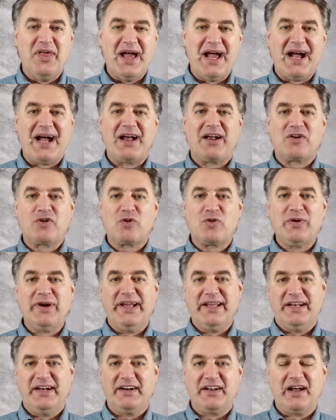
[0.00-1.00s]
That
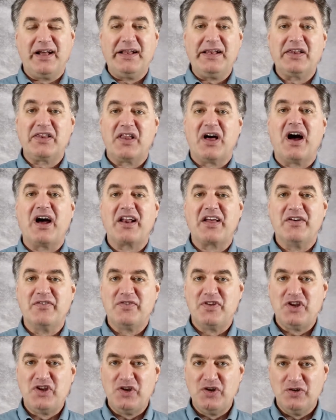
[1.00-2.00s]
created a lot
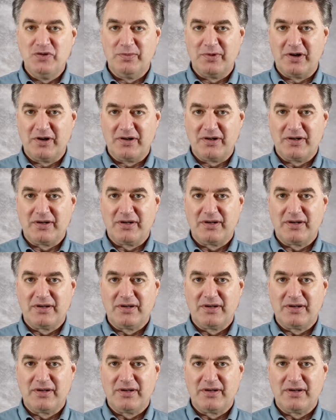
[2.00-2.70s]
of humor.